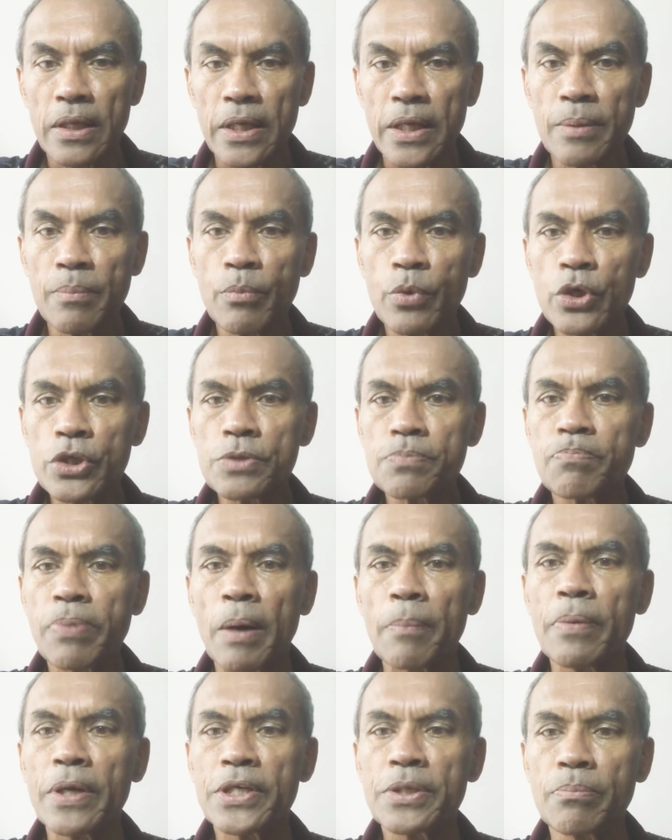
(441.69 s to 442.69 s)
In most
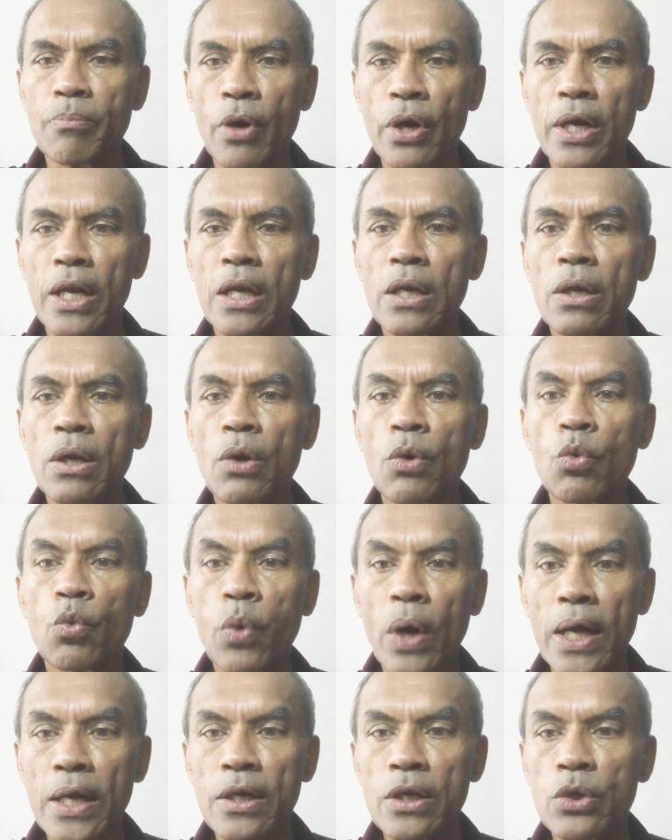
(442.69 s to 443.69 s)
published models,
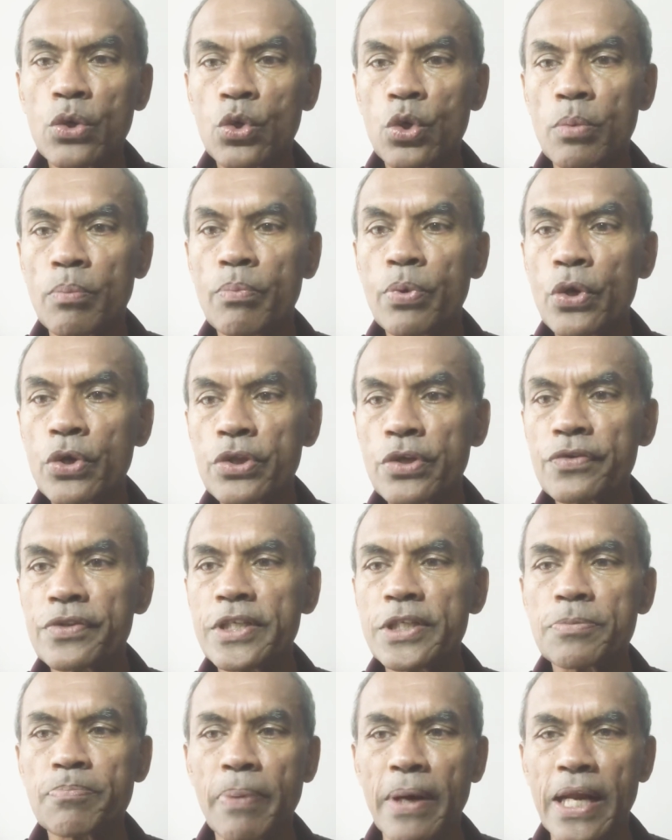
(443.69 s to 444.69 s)
one or both of
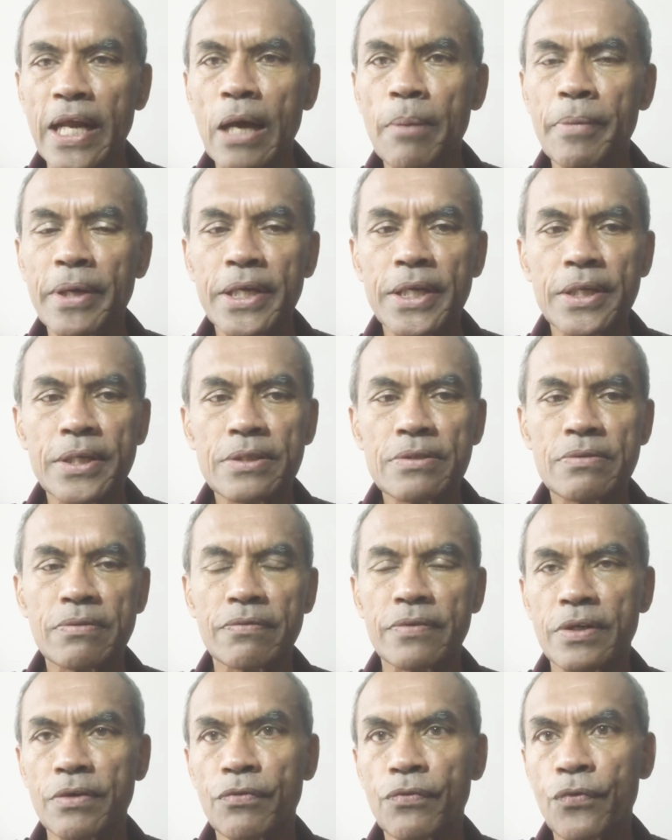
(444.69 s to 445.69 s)
these parameters
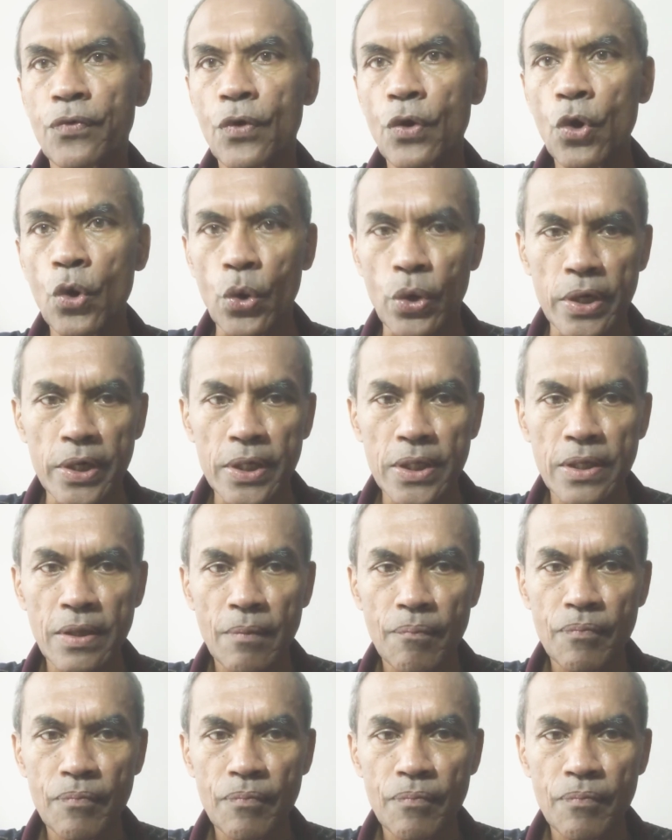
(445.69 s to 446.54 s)
were flawed.